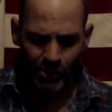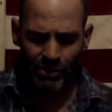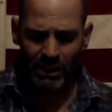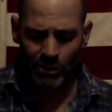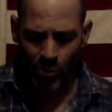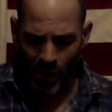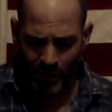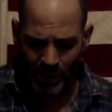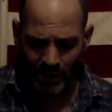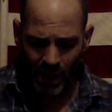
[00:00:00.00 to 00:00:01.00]
should get
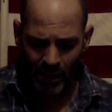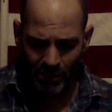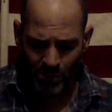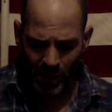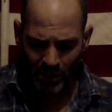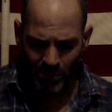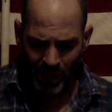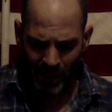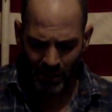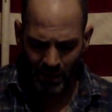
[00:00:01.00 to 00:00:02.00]
$1,200 a month,
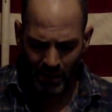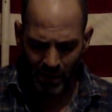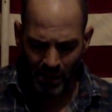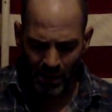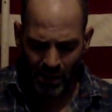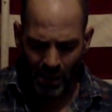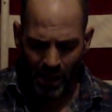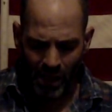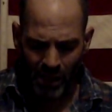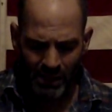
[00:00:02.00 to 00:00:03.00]
man.
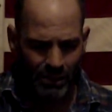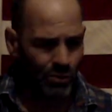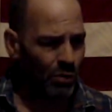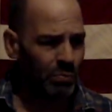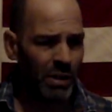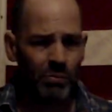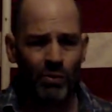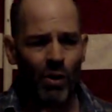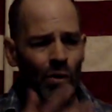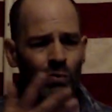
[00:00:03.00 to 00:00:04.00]
These old people,
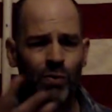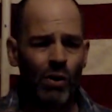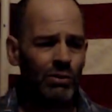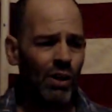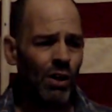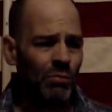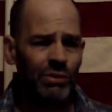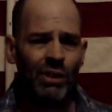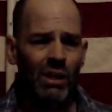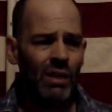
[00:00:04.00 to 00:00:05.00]
old folks' homes,
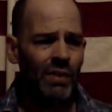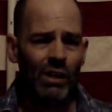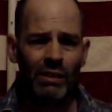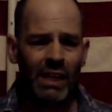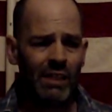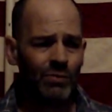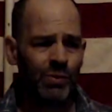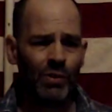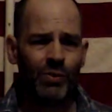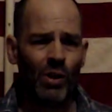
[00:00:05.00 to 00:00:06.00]
they only ask for
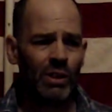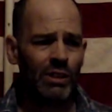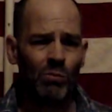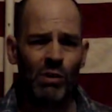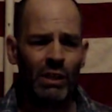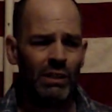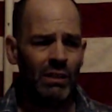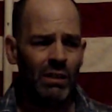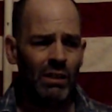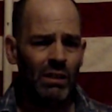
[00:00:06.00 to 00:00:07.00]
a third of your money.
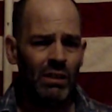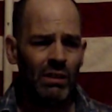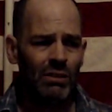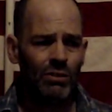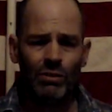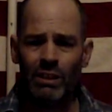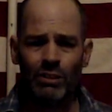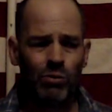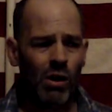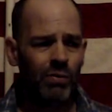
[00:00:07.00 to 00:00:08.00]
So you get
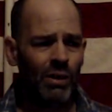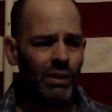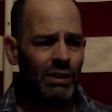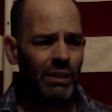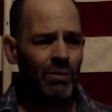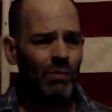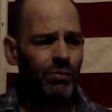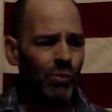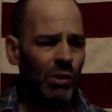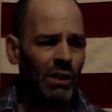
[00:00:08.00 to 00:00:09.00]
$1,200, you give them
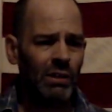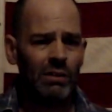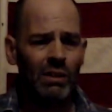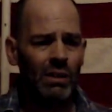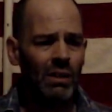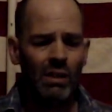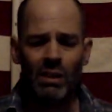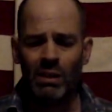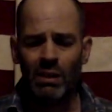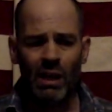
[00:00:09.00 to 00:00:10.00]
$400,
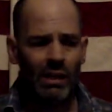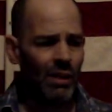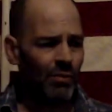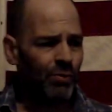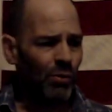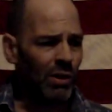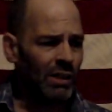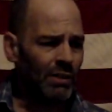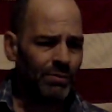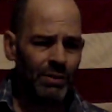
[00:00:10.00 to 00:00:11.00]
another
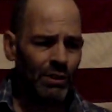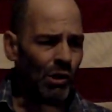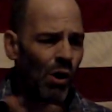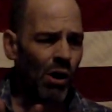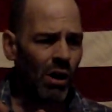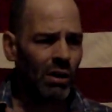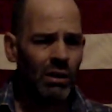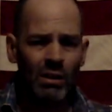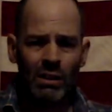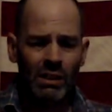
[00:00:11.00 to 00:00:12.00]
$400 for your car
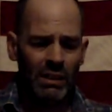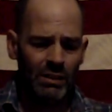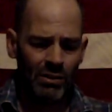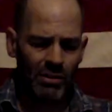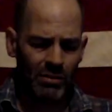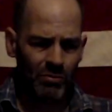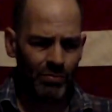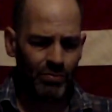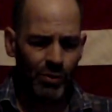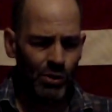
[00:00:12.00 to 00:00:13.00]
and your
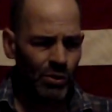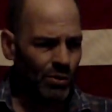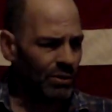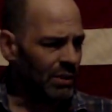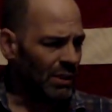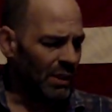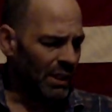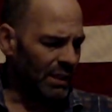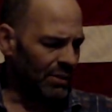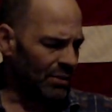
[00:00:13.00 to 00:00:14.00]
food
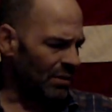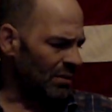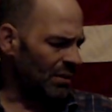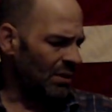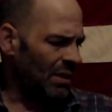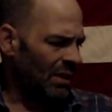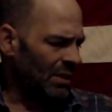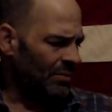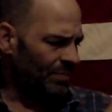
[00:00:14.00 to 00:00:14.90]
and your,